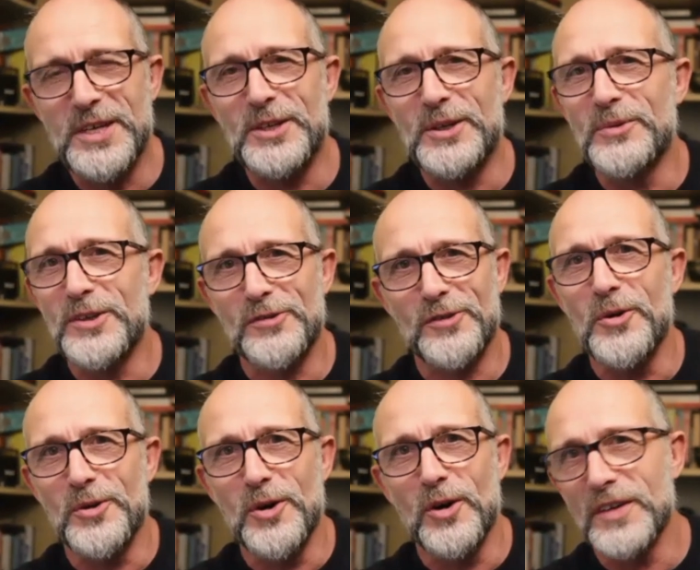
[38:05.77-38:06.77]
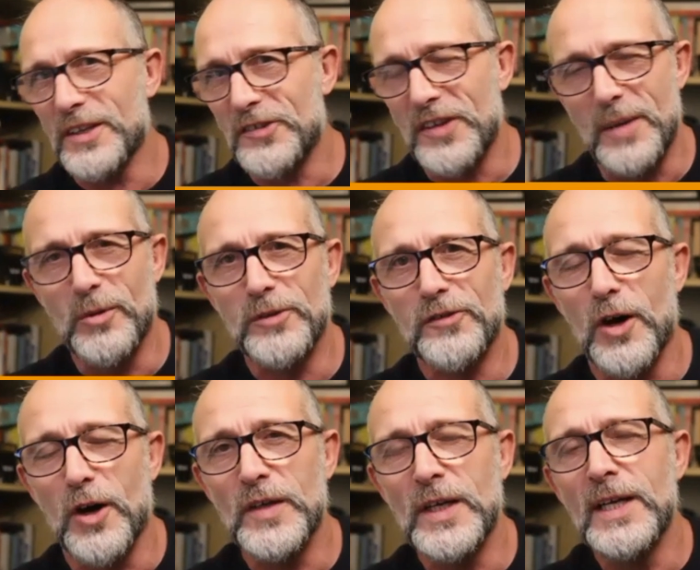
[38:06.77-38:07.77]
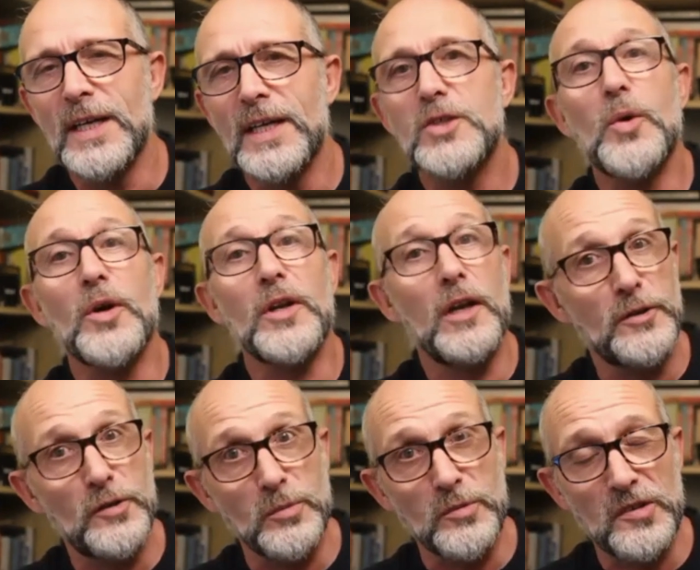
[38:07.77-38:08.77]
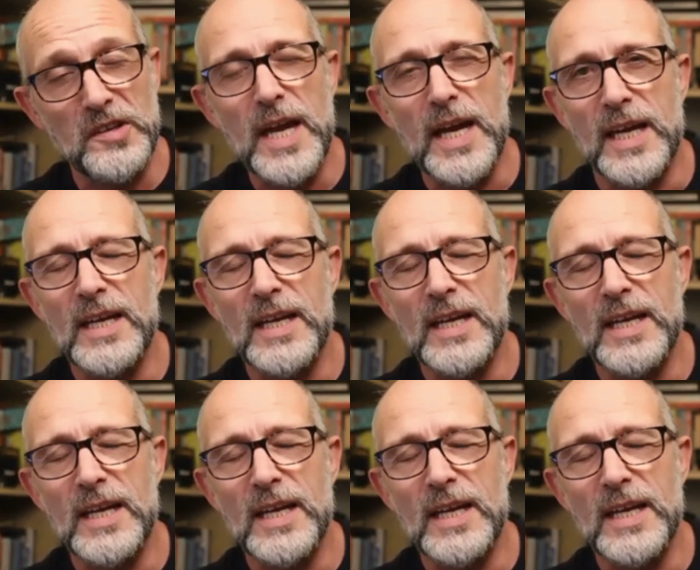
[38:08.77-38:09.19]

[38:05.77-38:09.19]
We're just going over the same old stuff. Do you want to learn some stick?